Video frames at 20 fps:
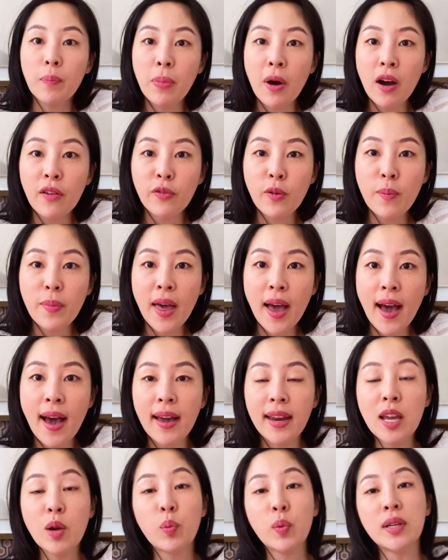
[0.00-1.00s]
Apart from
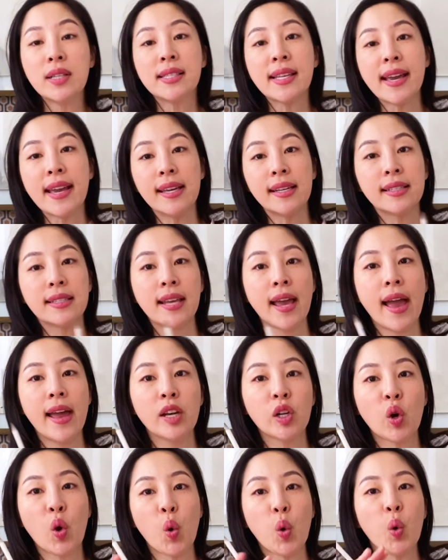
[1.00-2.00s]
that, it was a
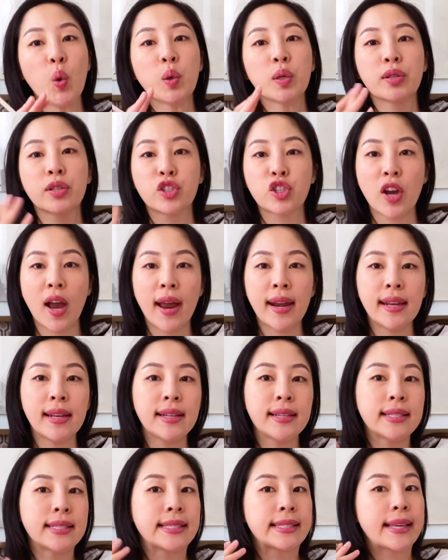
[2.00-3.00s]
10-course
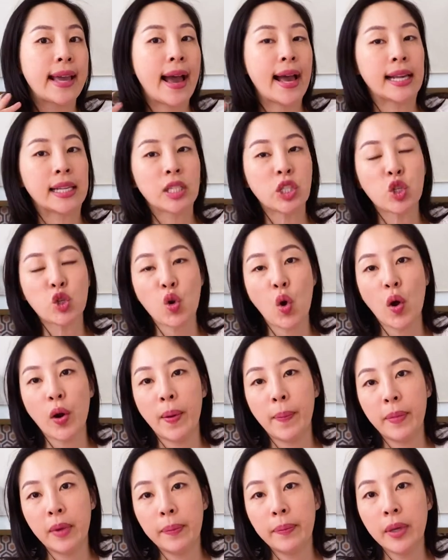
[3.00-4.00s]
Chinese
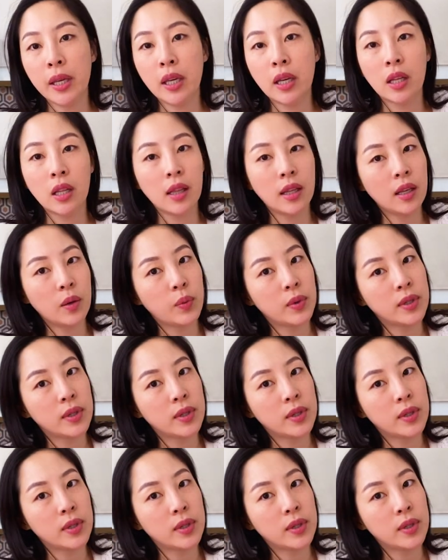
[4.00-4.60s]
gastronomy meal. It